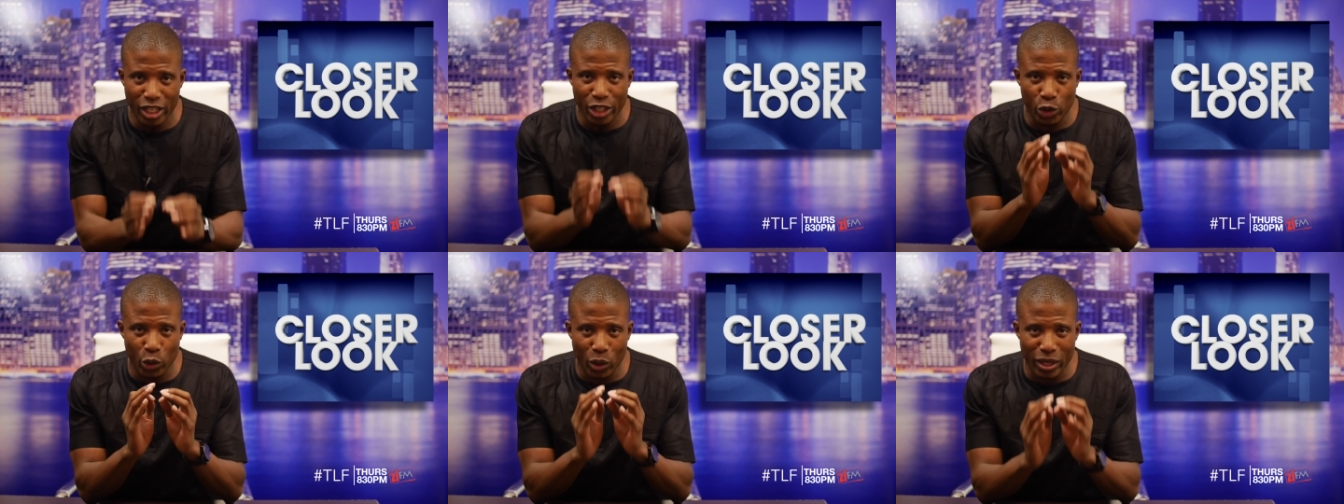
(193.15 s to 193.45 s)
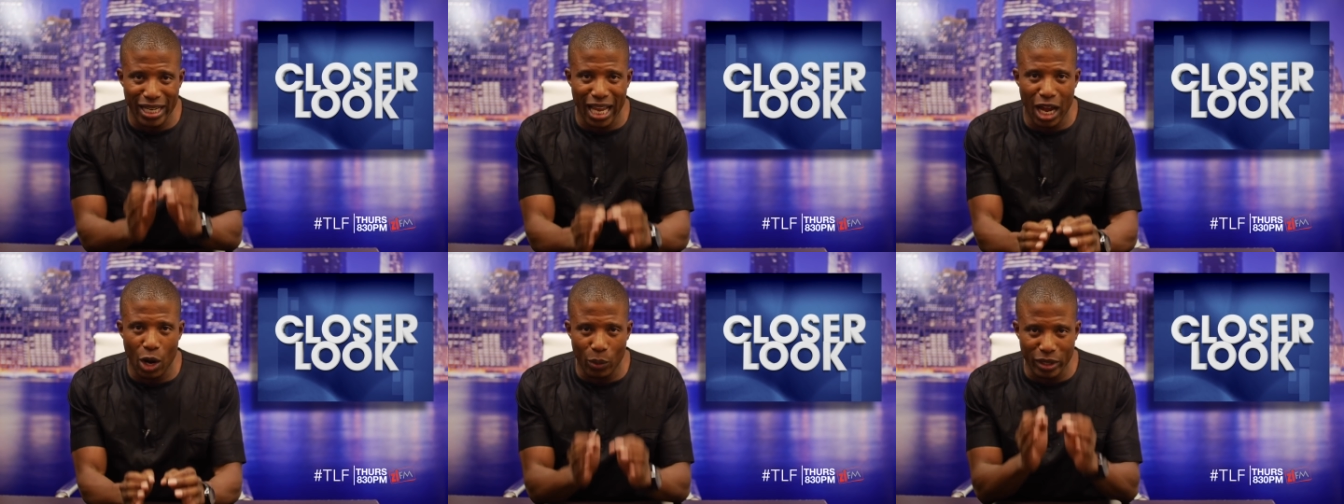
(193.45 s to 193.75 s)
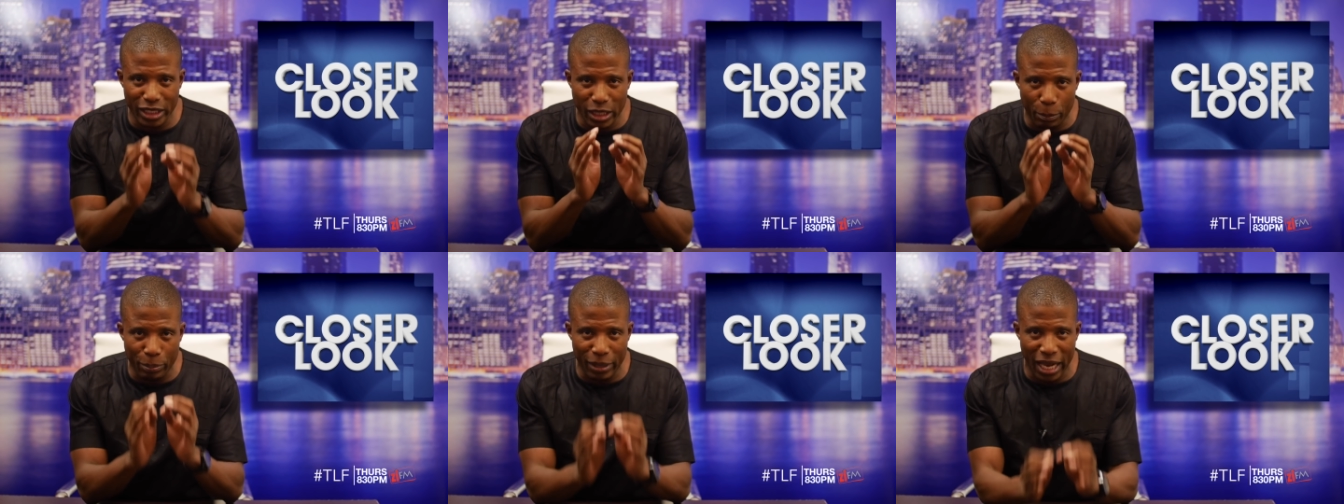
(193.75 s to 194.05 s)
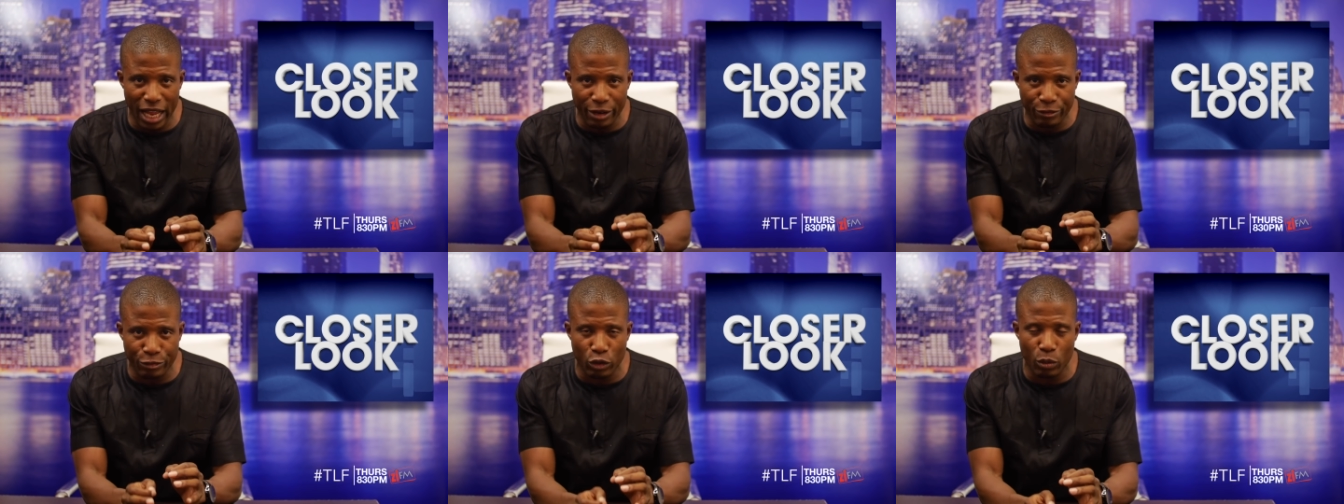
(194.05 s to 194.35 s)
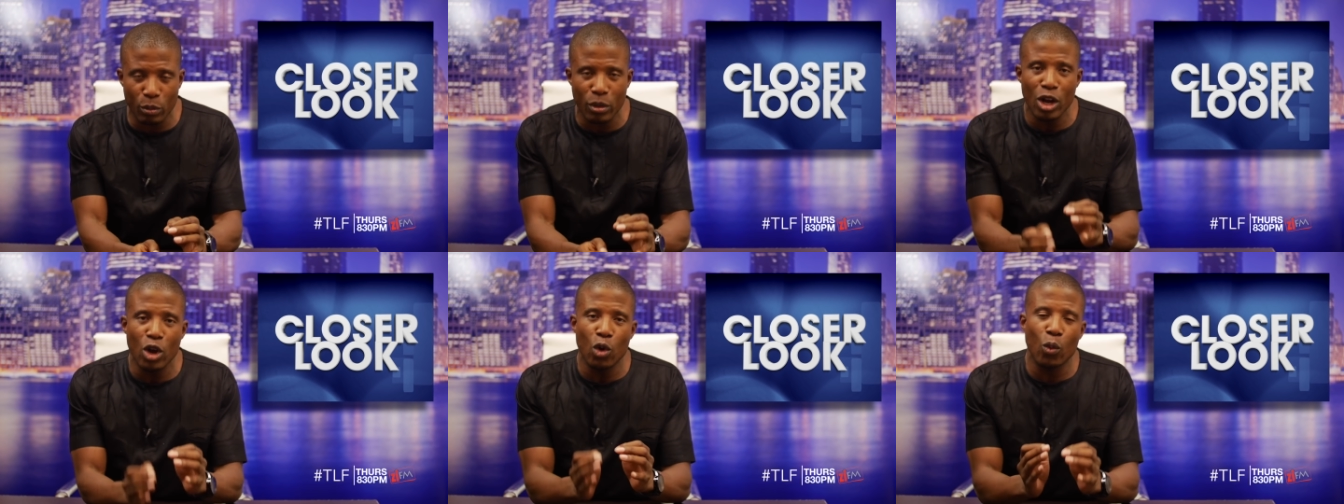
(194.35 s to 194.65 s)
You are now at a
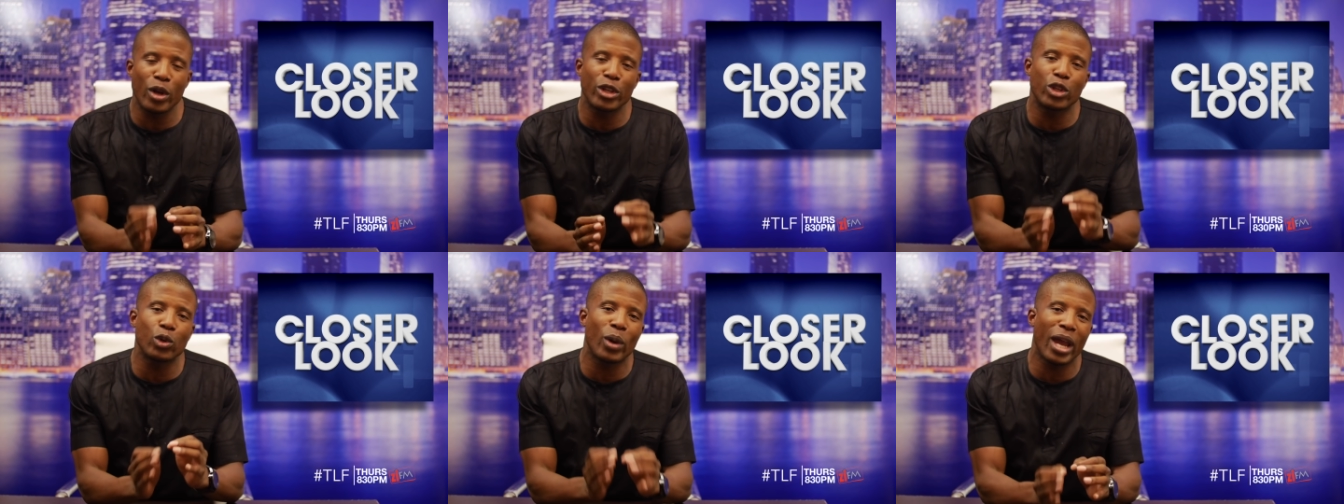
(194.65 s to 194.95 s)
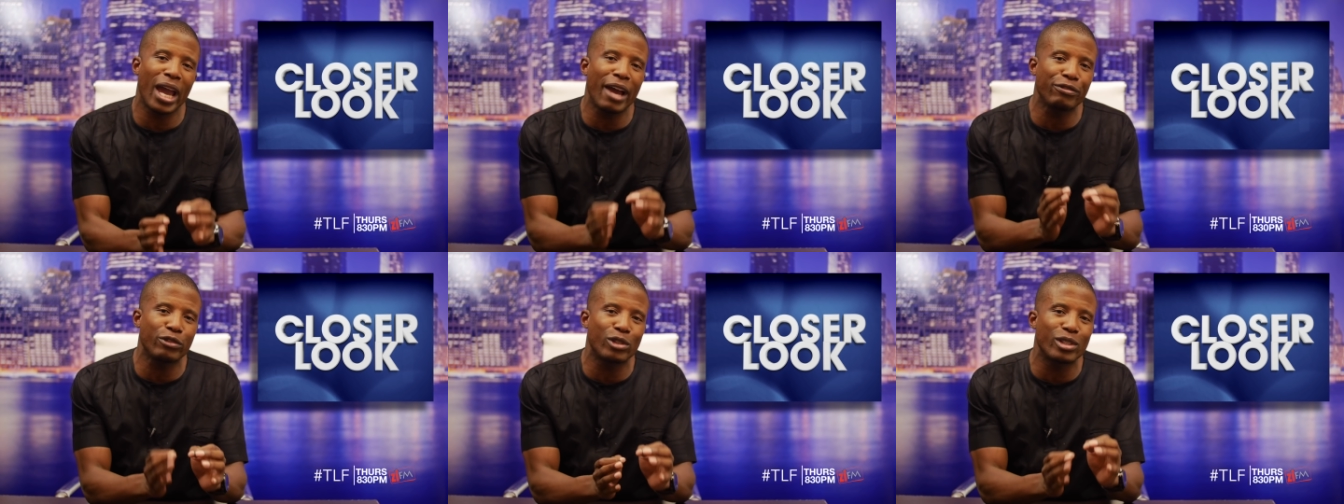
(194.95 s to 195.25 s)
platform where you have